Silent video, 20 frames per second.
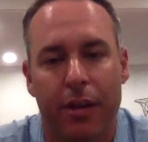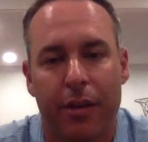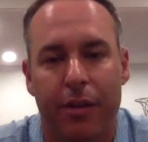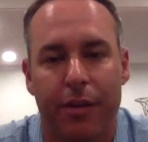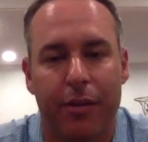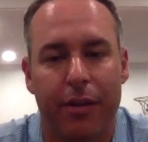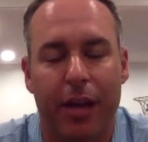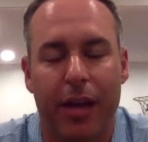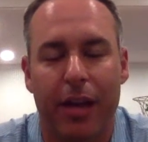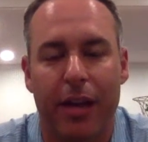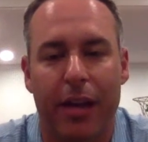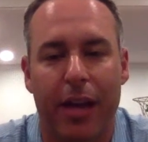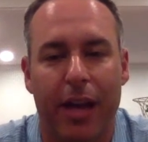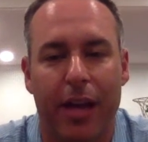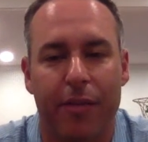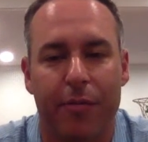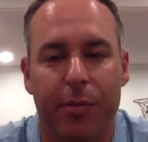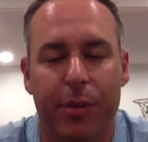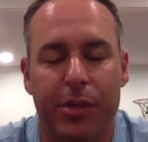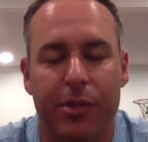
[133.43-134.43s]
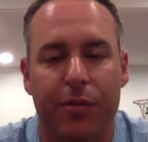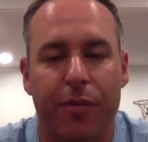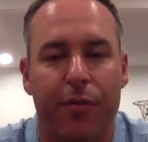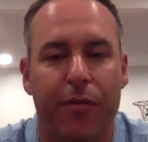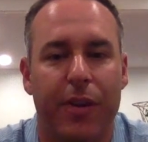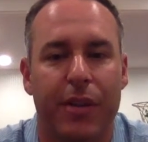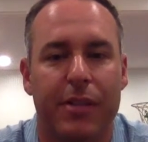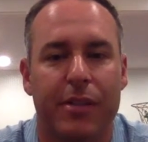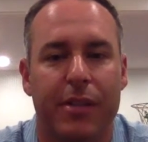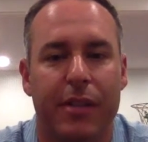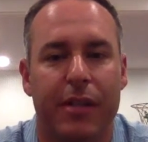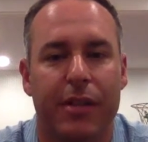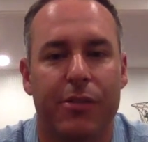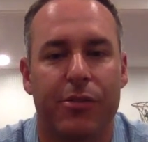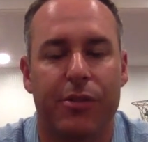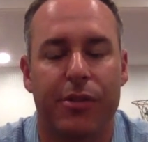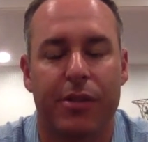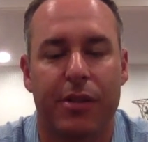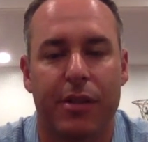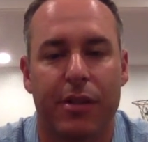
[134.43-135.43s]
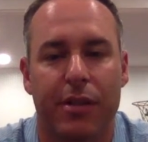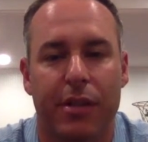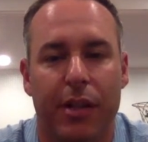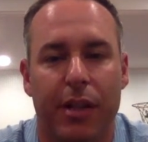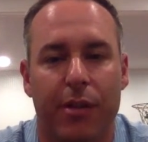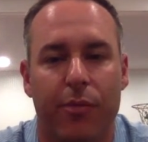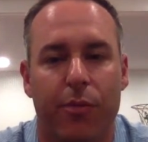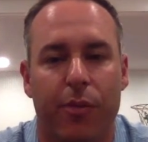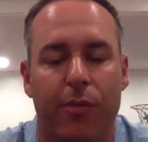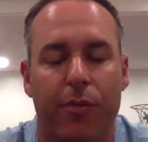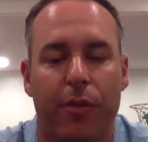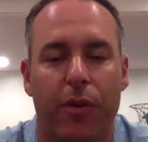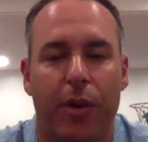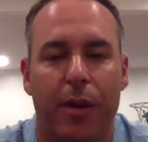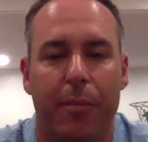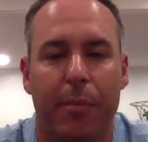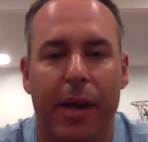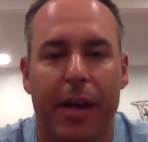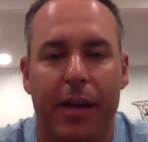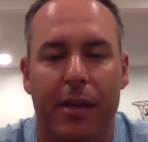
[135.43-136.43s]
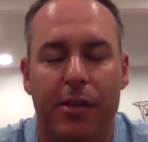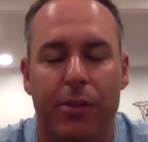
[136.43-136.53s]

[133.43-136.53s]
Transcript: they're not going to have much of a vested interest in referring back.